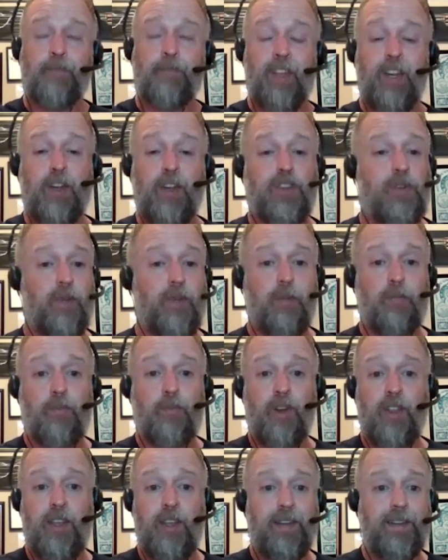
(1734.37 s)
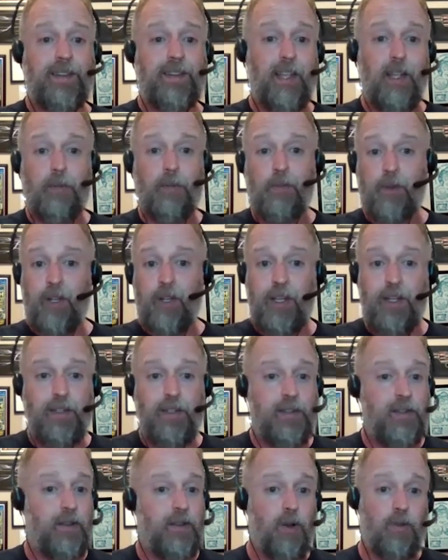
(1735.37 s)
And you should be breathing deeply and
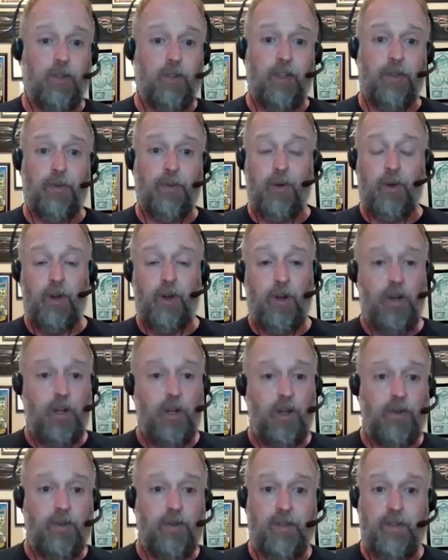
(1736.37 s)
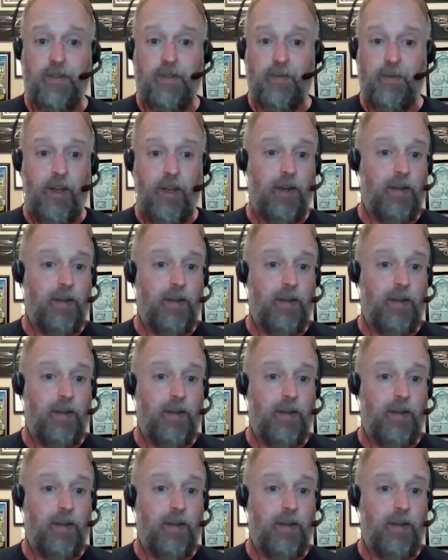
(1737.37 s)
slowly through your nose.